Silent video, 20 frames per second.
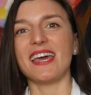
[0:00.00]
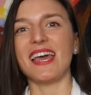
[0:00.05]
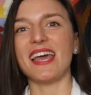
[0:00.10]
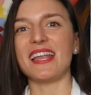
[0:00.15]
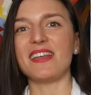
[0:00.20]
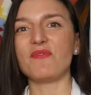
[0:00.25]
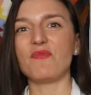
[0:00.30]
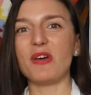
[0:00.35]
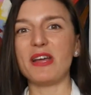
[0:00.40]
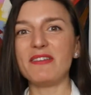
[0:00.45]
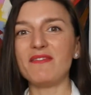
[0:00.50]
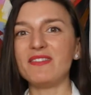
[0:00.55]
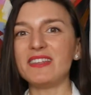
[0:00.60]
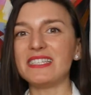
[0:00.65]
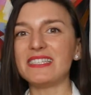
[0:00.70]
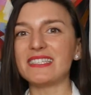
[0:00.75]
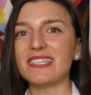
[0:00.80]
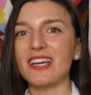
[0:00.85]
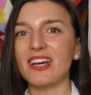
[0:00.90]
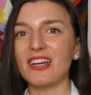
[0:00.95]
And when
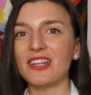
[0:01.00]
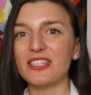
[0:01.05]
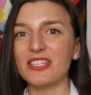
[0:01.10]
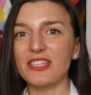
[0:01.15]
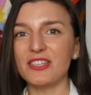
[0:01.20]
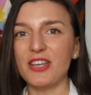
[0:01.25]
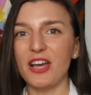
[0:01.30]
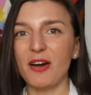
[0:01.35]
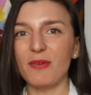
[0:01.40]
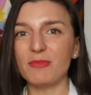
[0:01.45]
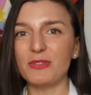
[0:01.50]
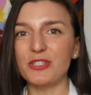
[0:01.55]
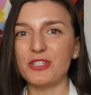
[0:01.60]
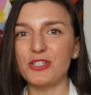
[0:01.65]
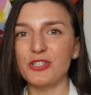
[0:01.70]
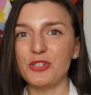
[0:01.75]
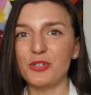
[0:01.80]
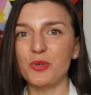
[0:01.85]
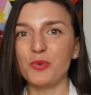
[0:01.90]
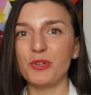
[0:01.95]
it's come
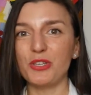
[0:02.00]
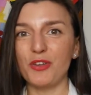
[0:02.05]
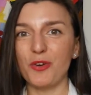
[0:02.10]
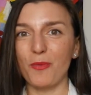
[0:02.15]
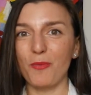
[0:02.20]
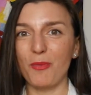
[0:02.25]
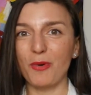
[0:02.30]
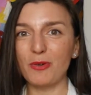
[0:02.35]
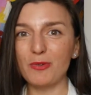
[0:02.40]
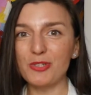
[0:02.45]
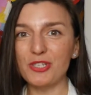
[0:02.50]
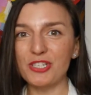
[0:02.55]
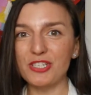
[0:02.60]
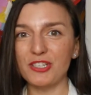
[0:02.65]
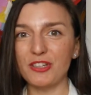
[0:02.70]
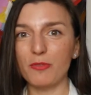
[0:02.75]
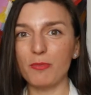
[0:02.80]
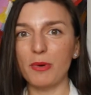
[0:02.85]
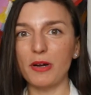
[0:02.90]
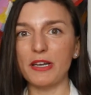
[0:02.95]
to do with your
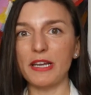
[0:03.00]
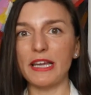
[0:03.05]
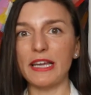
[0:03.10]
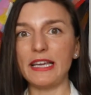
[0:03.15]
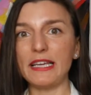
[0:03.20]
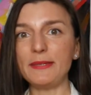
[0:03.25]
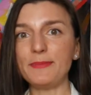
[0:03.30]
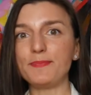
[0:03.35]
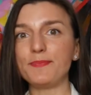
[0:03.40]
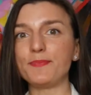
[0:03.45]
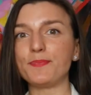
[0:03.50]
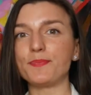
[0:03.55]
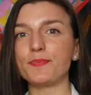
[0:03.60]
emotional body,